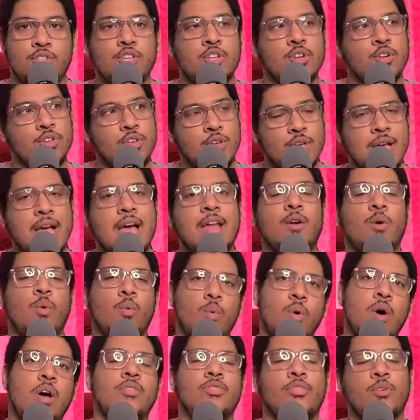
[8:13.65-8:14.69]
You know, you kind of
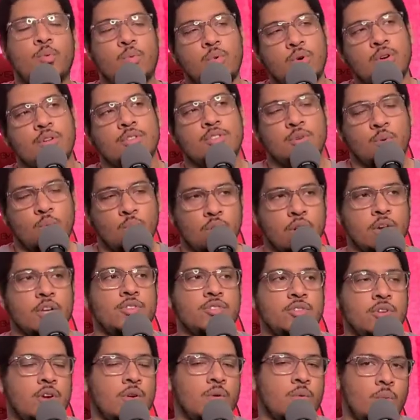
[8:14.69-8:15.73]
want the world to work a
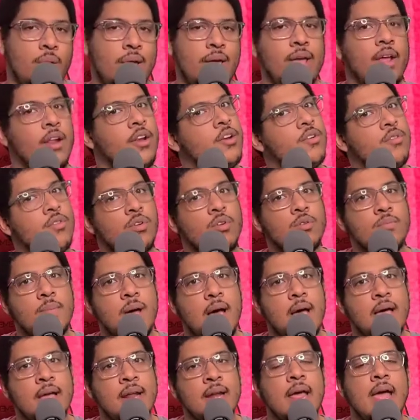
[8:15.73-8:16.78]
certain way in your own
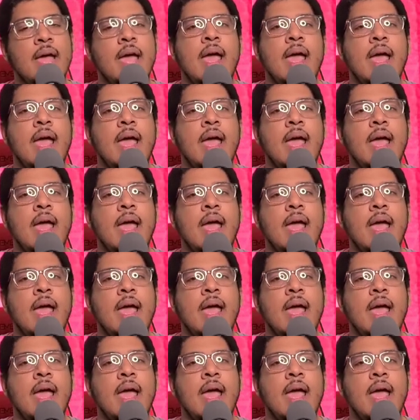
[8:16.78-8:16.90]
mind,